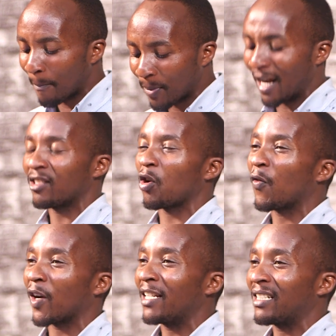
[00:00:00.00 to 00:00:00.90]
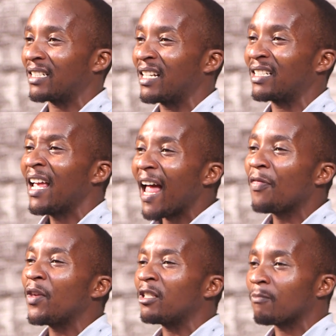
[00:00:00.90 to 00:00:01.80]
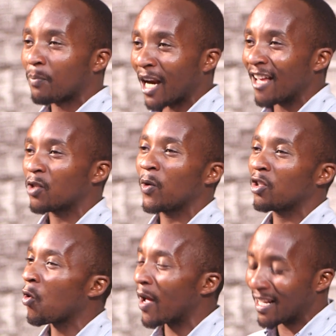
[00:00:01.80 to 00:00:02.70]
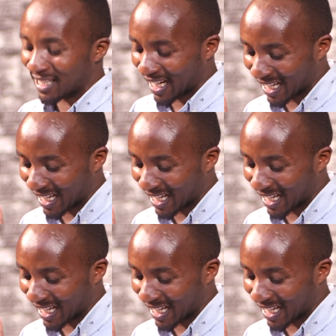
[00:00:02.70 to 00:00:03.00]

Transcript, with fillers: a branch of righteousness. And this branch we know is